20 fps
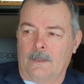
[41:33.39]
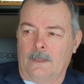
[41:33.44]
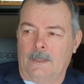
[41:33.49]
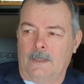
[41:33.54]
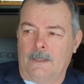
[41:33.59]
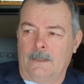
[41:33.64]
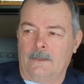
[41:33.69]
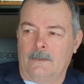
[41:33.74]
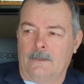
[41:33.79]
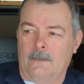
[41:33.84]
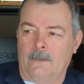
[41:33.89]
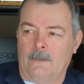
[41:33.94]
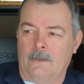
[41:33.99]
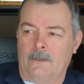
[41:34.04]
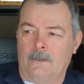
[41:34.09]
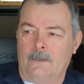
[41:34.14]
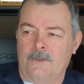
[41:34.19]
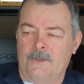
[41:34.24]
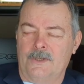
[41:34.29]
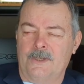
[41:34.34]
And
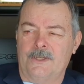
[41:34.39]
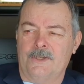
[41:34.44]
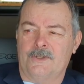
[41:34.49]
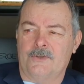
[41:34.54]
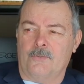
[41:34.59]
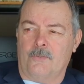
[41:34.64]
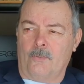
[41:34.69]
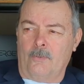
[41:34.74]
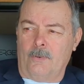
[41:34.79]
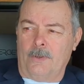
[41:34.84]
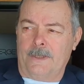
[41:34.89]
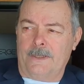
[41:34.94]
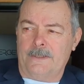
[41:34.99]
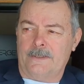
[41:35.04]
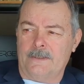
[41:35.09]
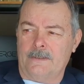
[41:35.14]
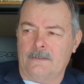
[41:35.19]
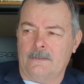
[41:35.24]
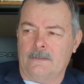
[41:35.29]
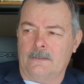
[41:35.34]

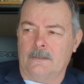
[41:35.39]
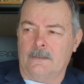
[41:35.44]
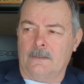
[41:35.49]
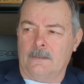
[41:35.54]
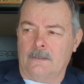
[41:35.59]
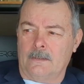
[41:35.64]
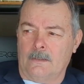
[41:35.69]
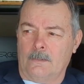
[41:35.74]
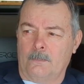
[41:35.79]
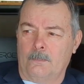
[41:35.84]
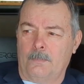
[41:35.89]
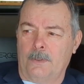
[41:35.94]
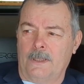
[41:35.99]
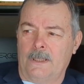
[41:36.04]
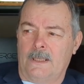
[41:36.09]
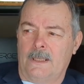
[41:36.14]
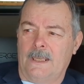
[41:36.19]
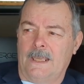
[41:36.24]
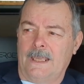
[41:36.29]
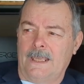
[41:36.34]
Detroit
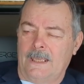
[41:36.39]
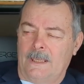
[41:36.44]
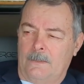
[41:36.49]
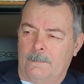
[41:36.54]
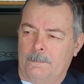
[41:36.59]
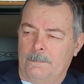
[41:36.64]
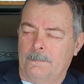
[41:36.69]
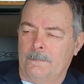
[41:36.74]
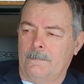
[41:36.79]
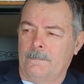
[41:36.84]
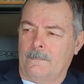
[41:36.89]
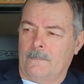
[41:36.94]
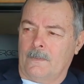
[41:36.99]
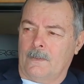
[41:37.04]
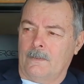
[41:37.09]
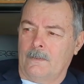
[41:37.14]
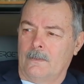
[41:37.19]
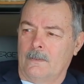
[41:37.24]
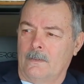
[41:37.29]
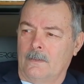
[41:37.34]
became
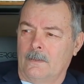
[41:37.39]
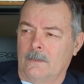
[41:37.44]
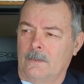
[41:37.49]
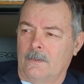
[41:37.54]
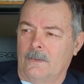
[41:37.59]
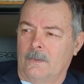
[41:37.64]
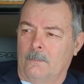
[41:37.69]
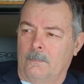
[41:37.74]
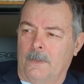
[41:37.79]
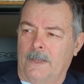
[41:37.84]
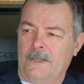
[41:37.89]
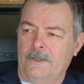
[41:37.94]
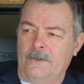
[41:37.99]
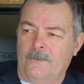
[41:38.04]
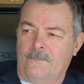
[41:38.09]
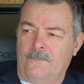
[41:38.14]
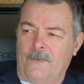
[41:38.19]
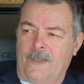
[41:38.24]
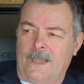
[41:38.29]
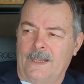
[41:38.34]
the
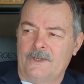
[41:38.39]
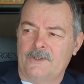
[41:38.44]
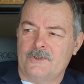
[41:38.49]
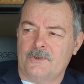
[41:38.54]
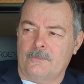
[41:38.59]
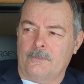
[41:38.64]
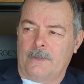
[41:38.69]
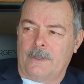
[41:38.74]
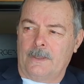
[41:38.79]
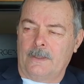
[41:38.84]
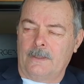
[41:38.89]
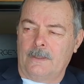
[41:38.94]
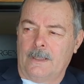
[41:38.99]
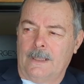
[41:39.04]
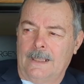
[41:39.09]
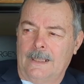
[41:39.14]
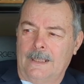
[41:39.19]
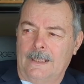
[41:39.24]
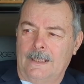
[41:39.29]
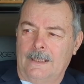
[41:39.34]
manufacturing
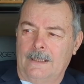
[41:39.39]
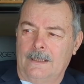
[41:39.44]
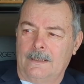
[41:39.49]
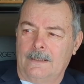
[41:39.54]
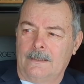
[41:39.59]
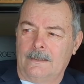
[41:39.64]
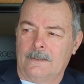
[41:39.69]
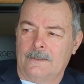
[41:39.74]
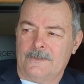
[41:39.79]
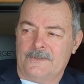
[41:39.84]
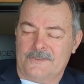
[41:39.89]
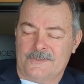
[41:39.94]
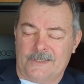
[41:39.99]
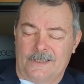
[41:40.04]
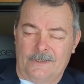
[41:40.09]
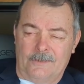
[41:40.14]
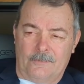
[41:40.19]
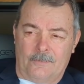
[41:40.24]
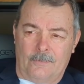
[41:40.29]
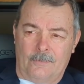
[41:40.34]

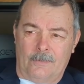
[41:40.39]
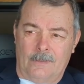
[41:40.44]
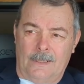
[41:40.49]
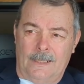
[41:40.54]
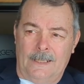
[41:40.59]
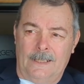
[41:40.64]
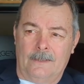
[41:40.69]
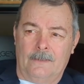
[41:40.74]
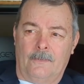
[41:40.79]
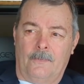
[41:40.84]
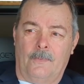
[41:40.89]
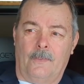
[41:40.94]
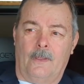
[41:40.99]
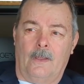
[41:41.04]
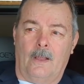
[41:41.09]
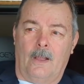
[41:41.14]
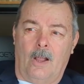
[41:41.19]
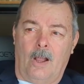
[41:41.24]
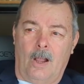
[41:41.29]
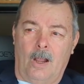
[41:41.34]
center and
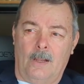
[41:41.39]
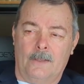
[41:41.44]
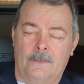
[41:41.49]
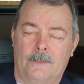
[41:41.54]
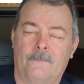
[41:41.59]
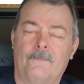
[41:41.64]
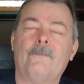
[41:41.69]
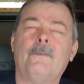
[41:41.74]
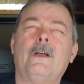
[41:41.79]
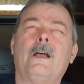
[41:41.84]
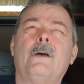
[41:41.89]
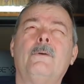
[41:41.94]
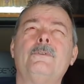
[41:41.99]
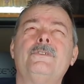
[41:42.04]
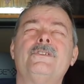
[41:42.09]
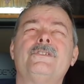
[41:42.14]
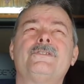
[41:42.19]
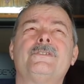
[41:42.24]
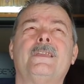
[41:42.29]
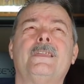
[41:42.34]
the heart the how
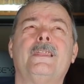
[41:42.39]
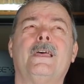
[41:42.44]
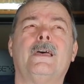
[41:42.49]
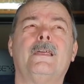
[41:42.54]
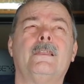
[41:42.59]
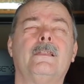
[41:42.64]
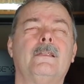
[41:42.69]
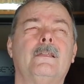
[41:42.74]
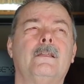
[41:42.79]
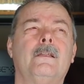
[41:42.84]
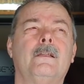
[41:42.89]
would you say that